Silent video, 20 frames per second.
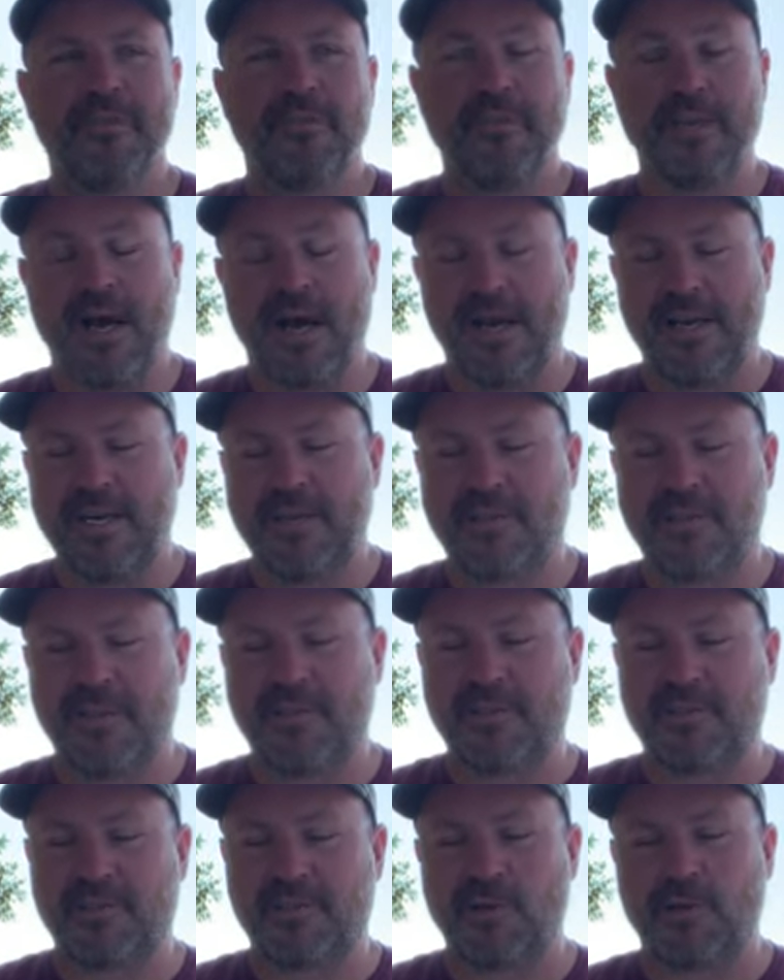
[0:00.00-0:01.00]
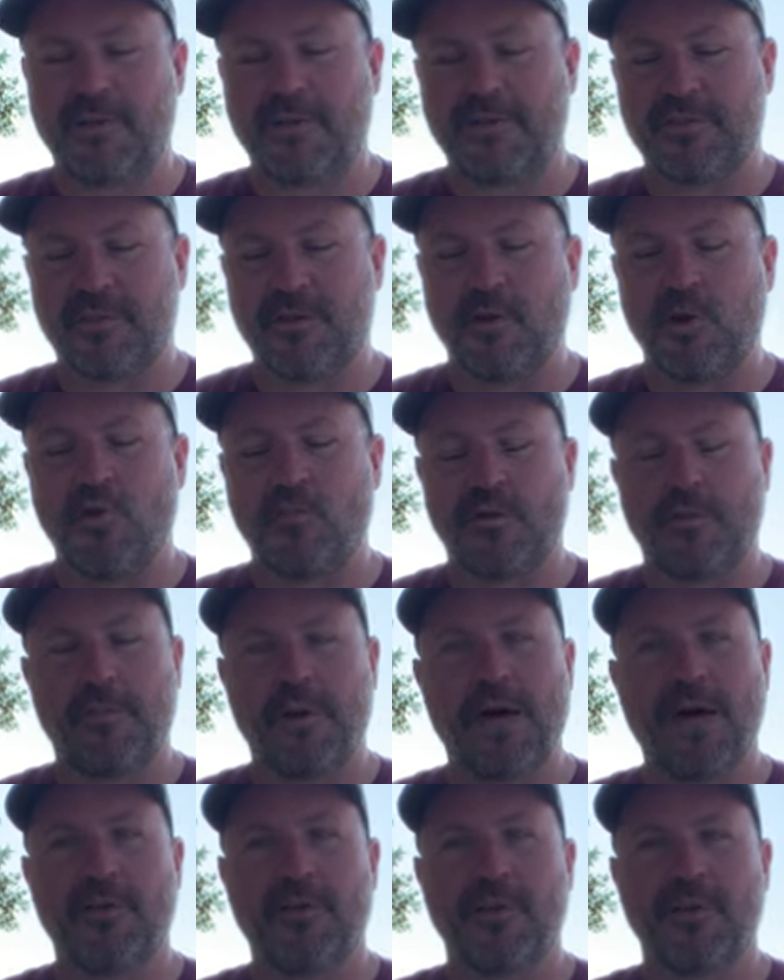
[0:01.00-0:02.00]
Not anything that's going to
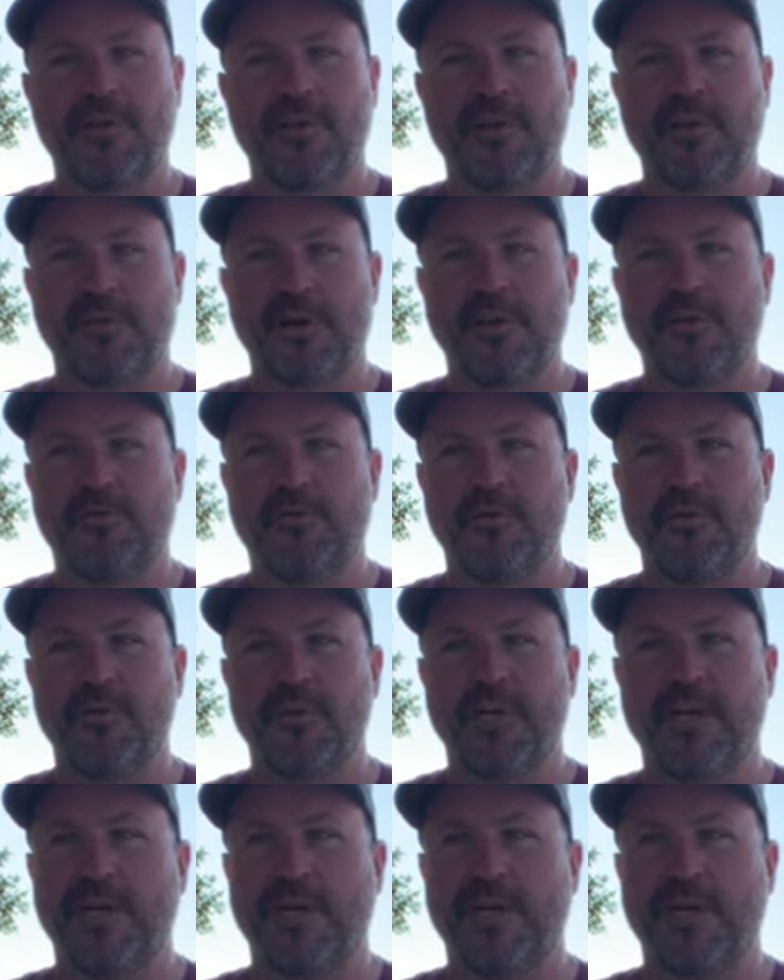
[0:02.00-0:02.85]
overpower the great fruit